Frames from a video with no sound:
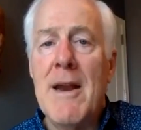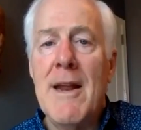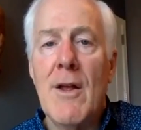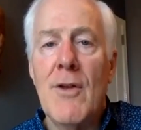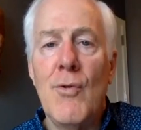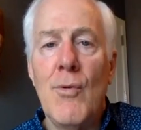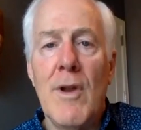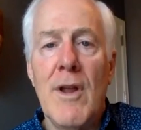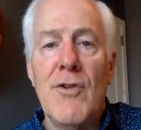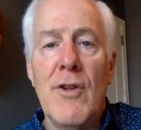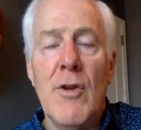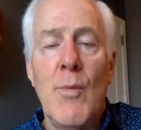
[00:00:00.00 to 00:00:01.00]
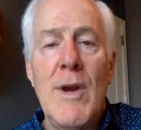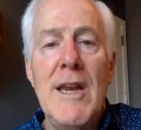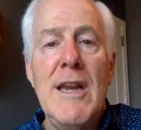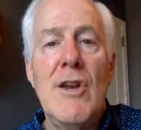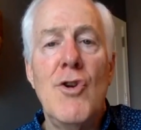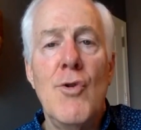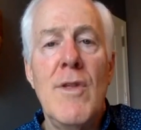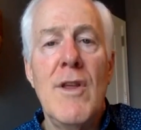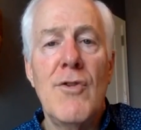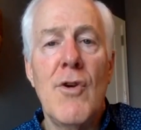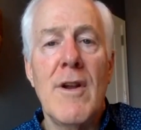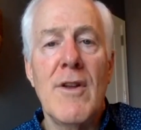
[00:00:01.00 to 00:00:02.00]
else who listened that we need to do
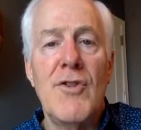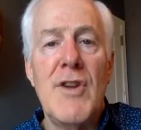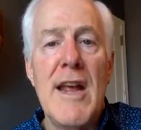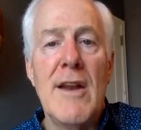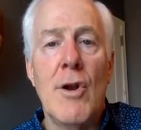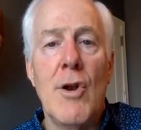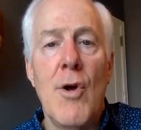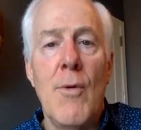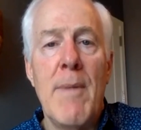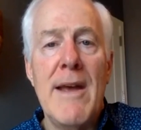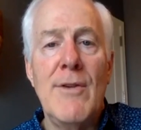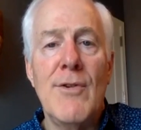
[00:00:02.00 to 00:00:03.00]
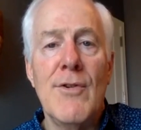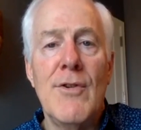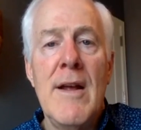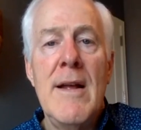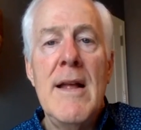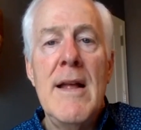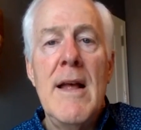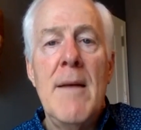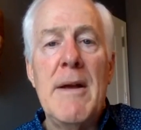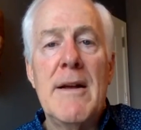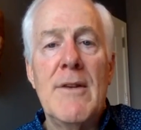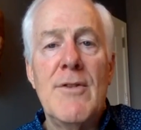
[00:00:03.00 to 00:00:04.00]
this on a standalone basis
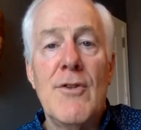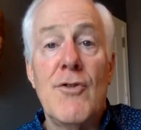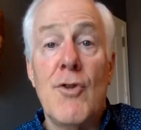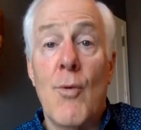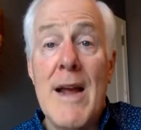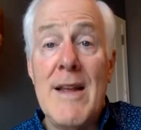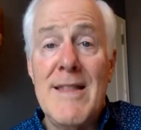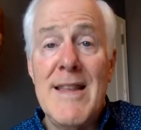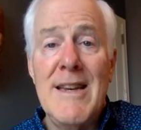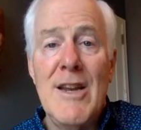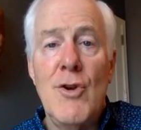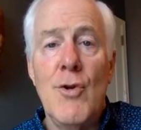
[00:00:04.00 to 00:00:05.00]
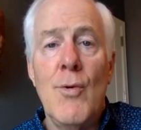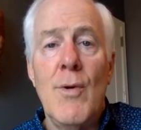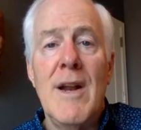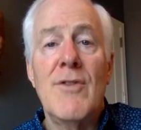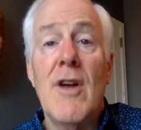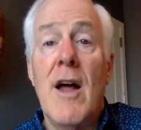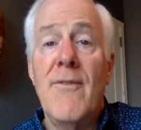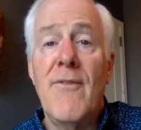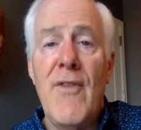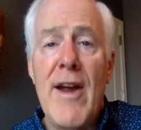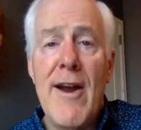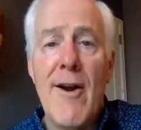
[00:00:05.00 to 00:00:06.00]
because it's the right thing to do, and it's
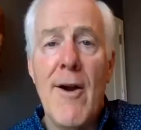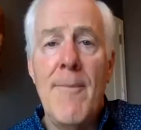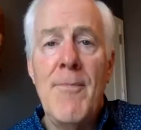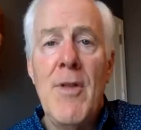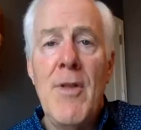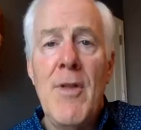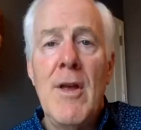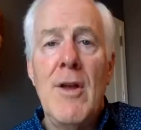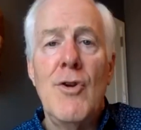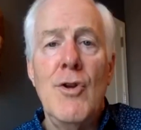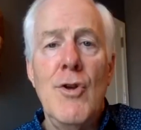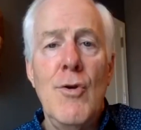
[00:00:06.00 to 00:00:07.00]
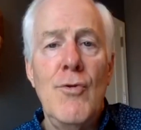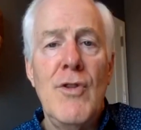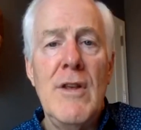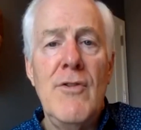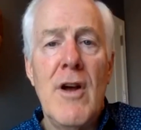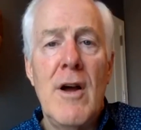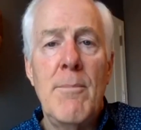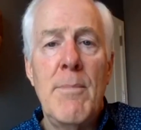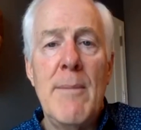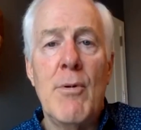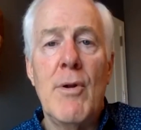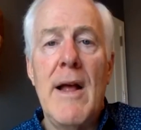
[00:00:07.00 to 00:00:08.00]
unfair to use these young
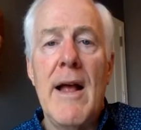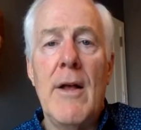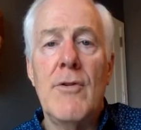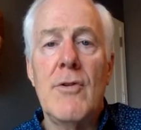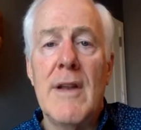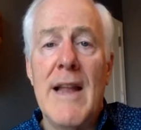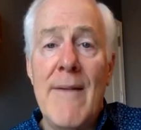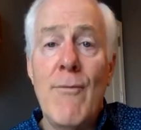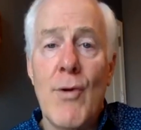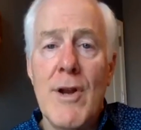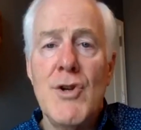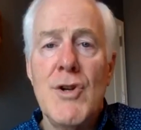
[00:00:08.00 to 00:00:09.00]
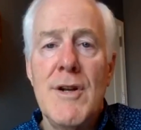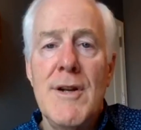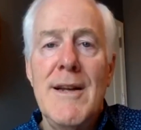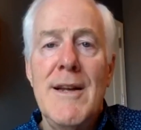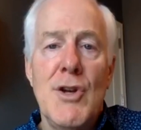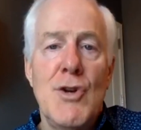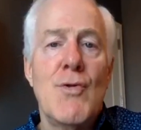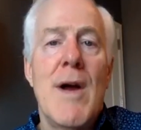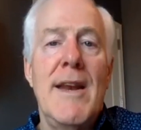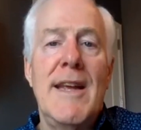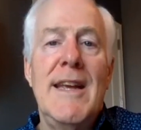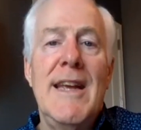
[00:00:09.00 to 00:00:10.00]
people as leverage to try
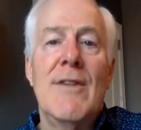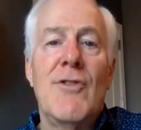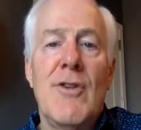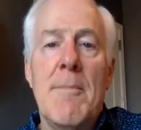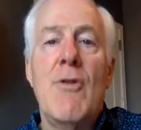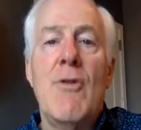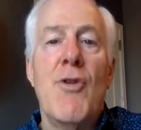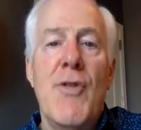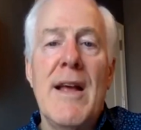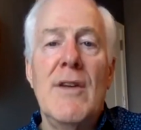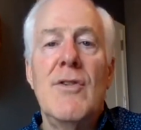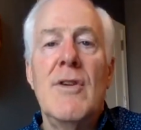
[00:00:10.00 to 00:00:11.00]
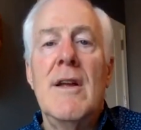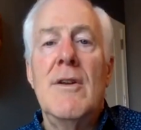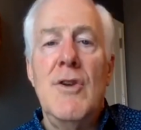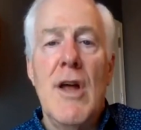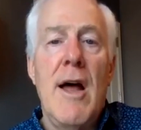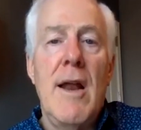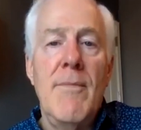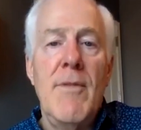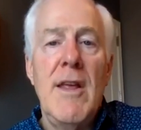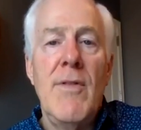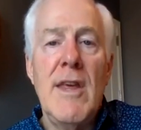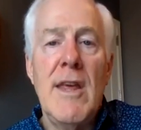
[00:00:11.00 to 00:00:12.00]
to get some other things done
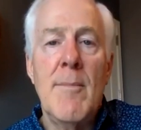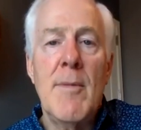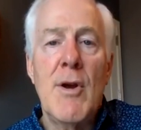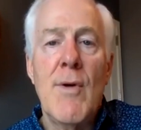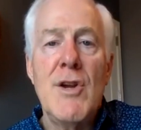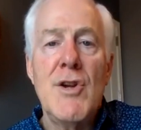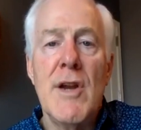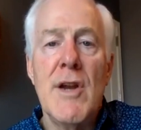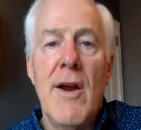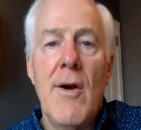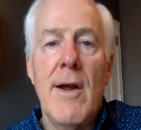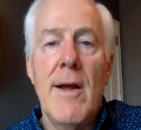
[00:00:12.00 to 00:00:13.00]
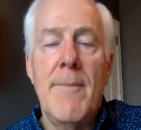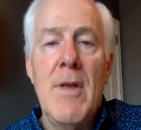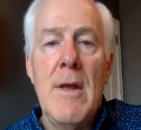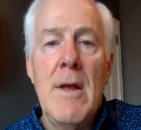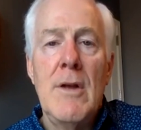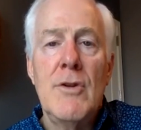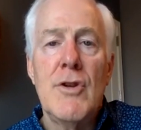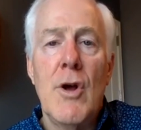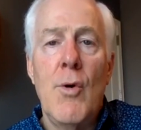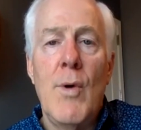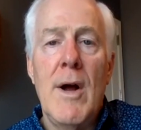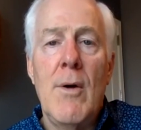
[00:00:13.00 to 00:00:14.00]
in the immigration area.
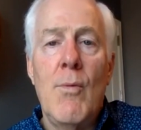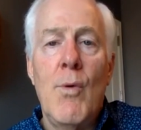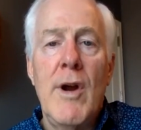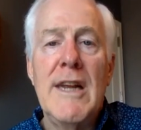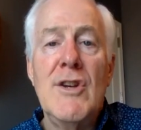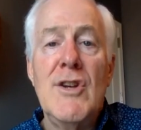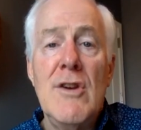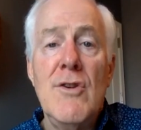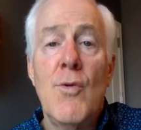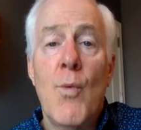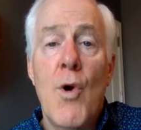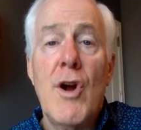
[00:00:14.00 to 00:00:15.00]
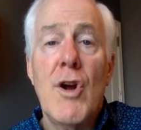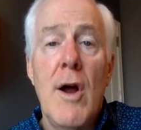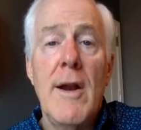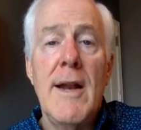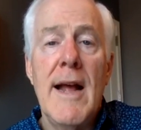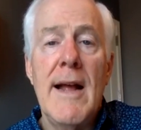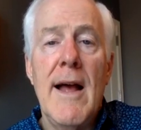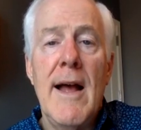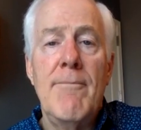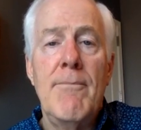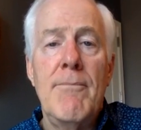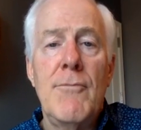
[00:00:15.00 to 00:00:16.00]
So we're continuing to work on it. I
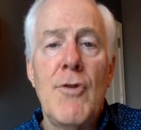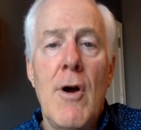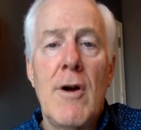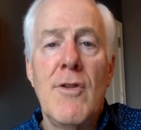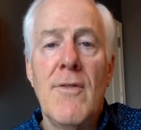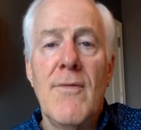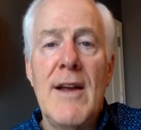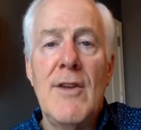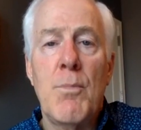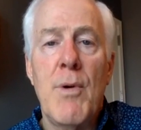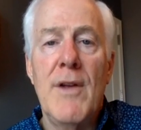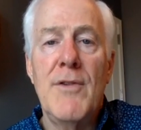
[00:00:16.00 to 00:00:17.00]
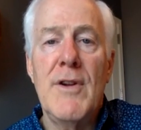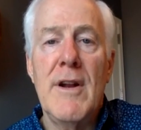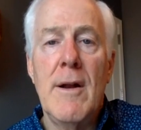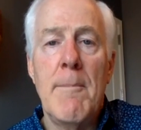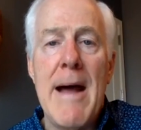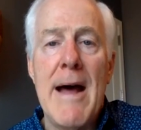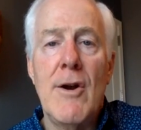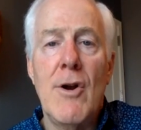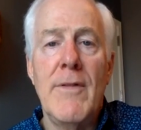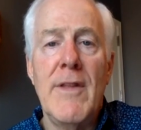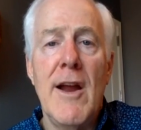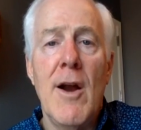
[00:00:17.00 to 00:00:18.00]
talked to the Vice President about it
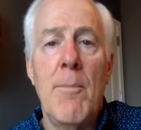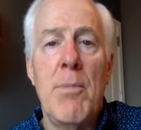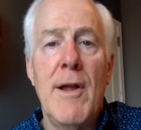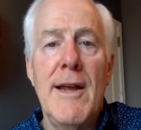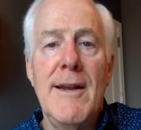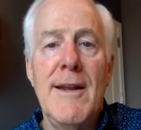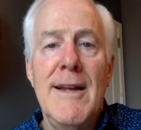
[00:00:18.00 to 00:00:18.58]
on the airplane